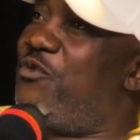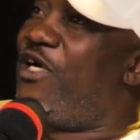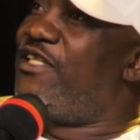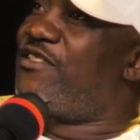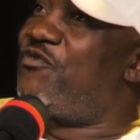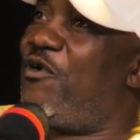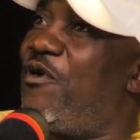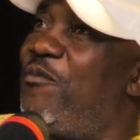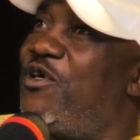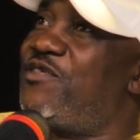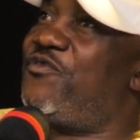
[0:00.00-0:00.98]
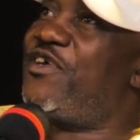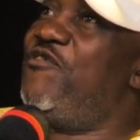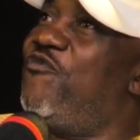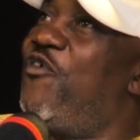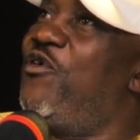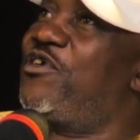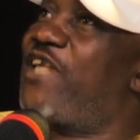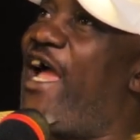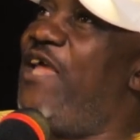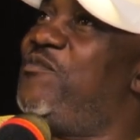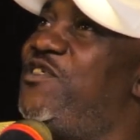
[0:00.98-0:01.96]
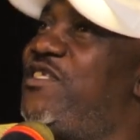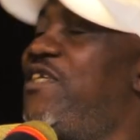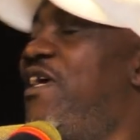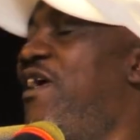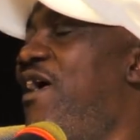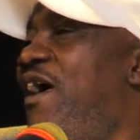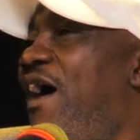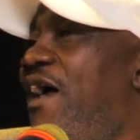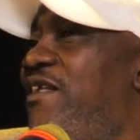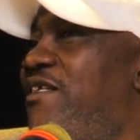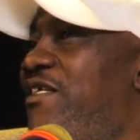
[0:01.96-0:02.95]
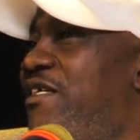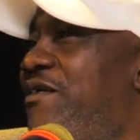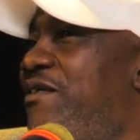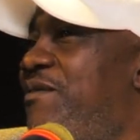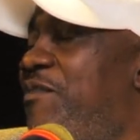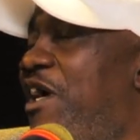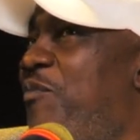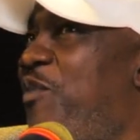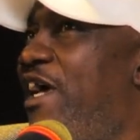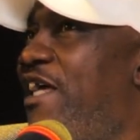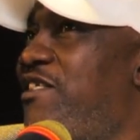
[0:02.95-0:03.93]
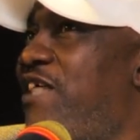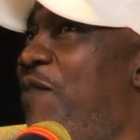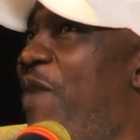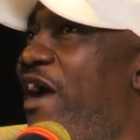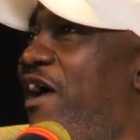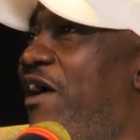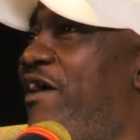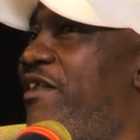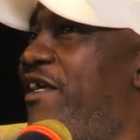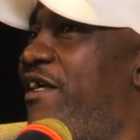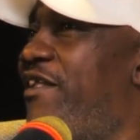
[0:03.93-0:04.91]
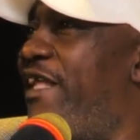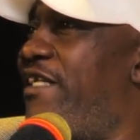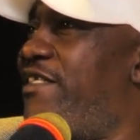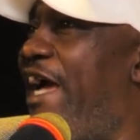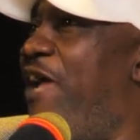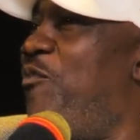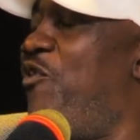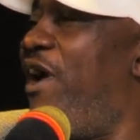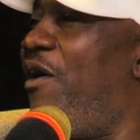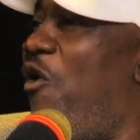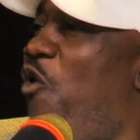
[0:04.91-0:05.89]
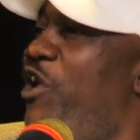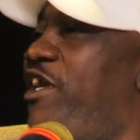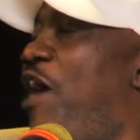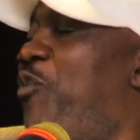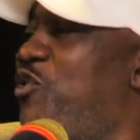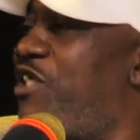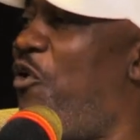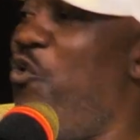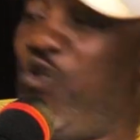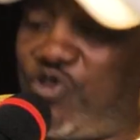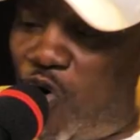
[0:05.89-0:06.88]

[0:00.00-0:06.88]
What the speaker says: we went for almost 3-4 times. And the players among that time were Owen Kaposa, who is